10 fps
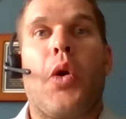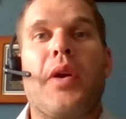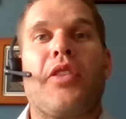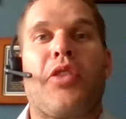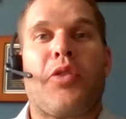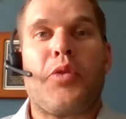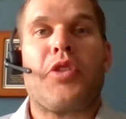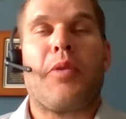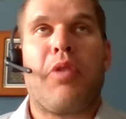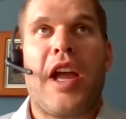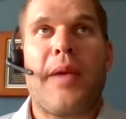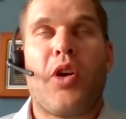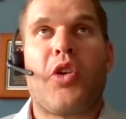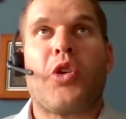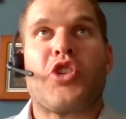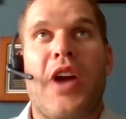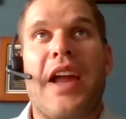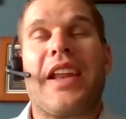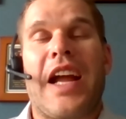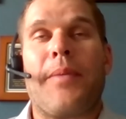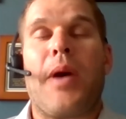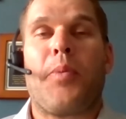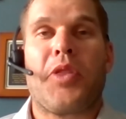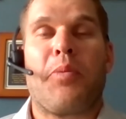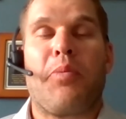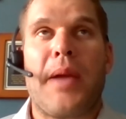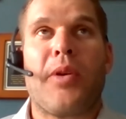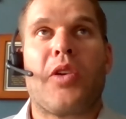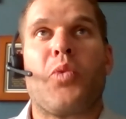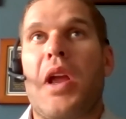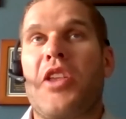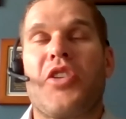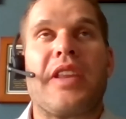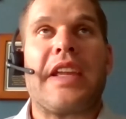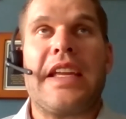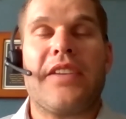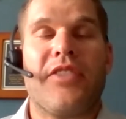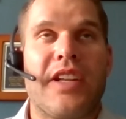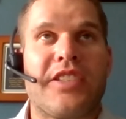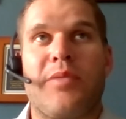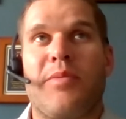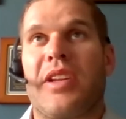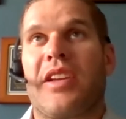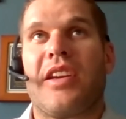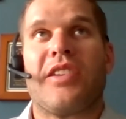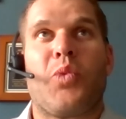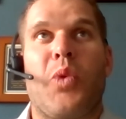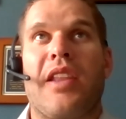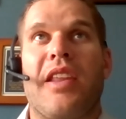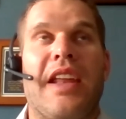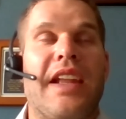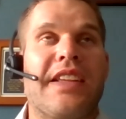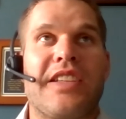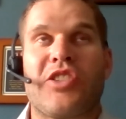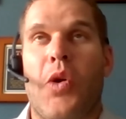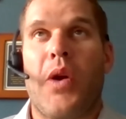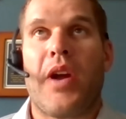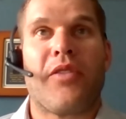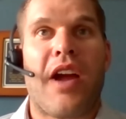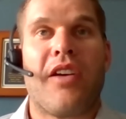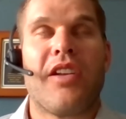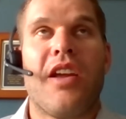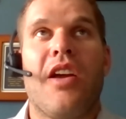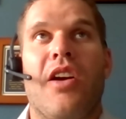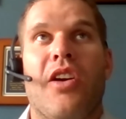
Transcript: going through the playbook or trying to come up with the playbook when you're in the heat of an incident because when an incident is going around